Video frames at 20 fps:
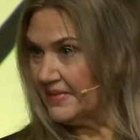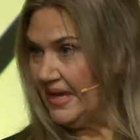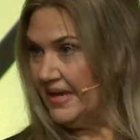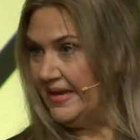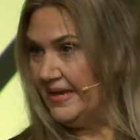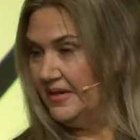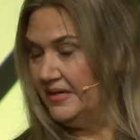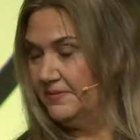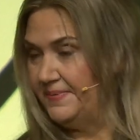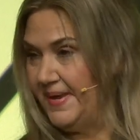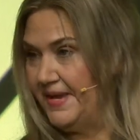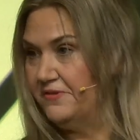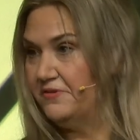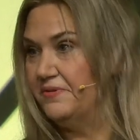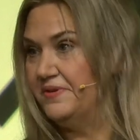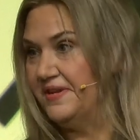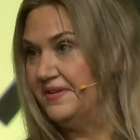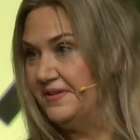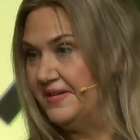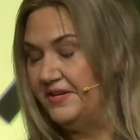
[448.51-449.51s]
and
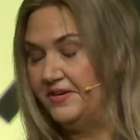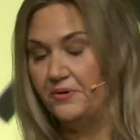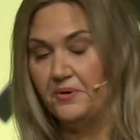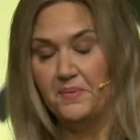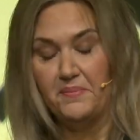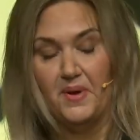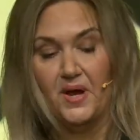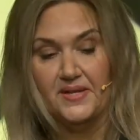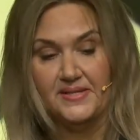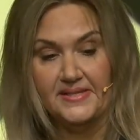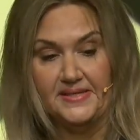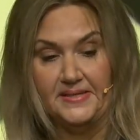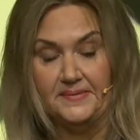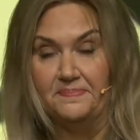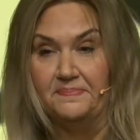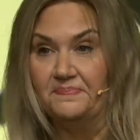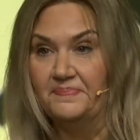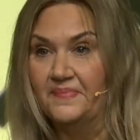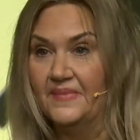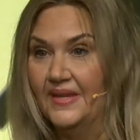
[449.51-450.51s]
Pedro Del Nido in
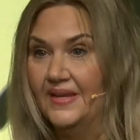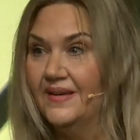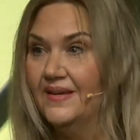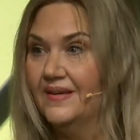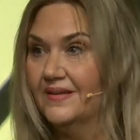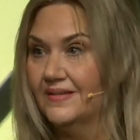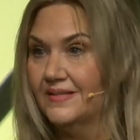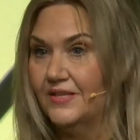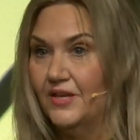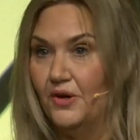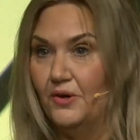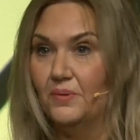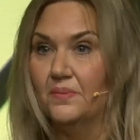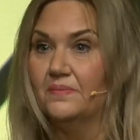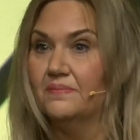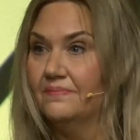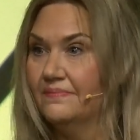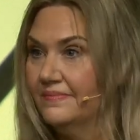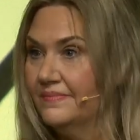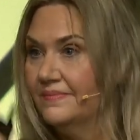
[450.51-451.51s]
Boston. So
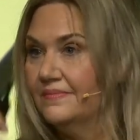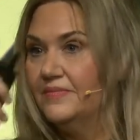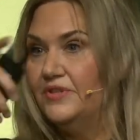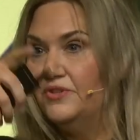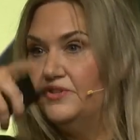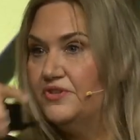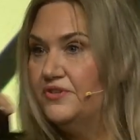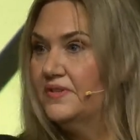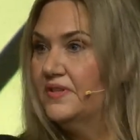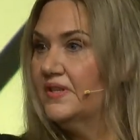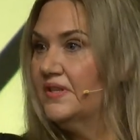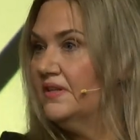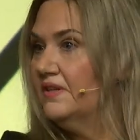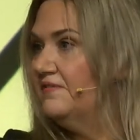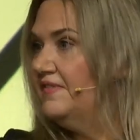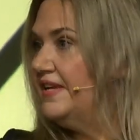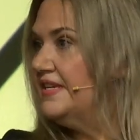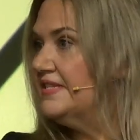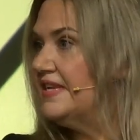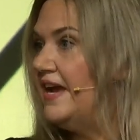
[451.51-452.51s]
you do the little
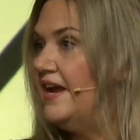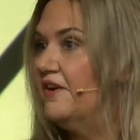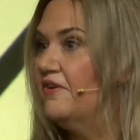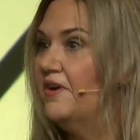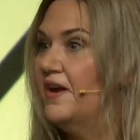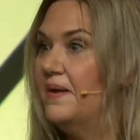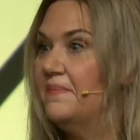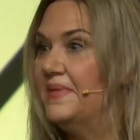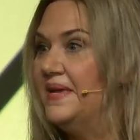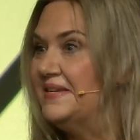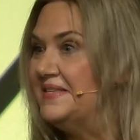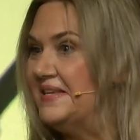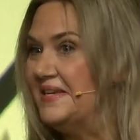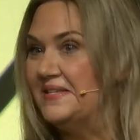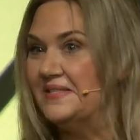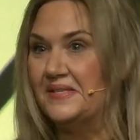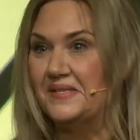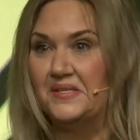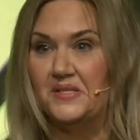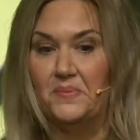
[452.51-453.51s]
Venn diagram, that
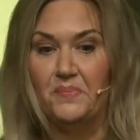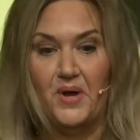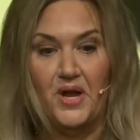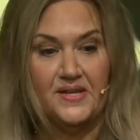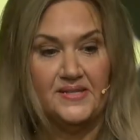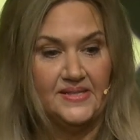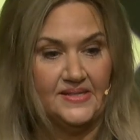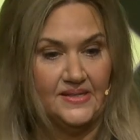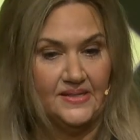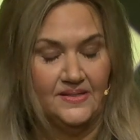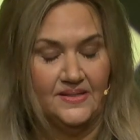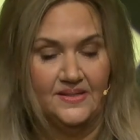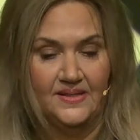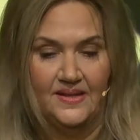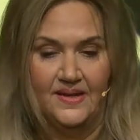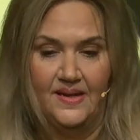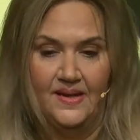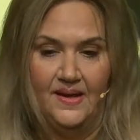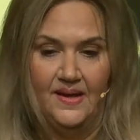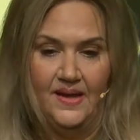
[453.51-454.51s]
takes us to Boston,
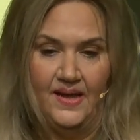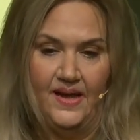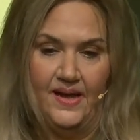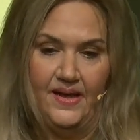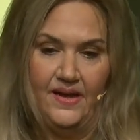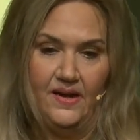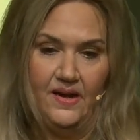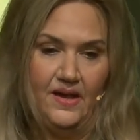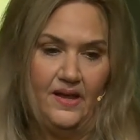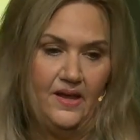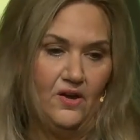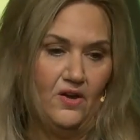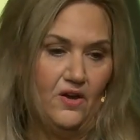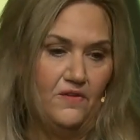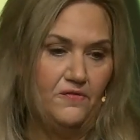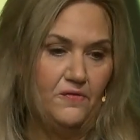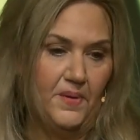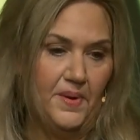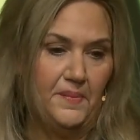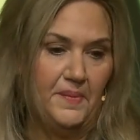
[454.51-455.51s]
and, and
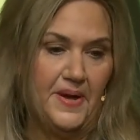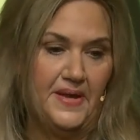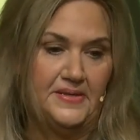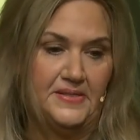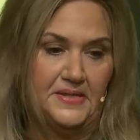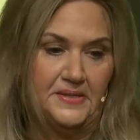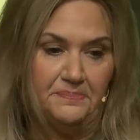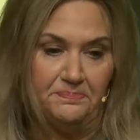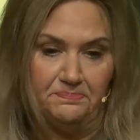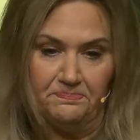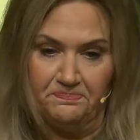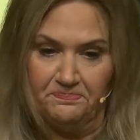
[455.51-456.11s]
off we went.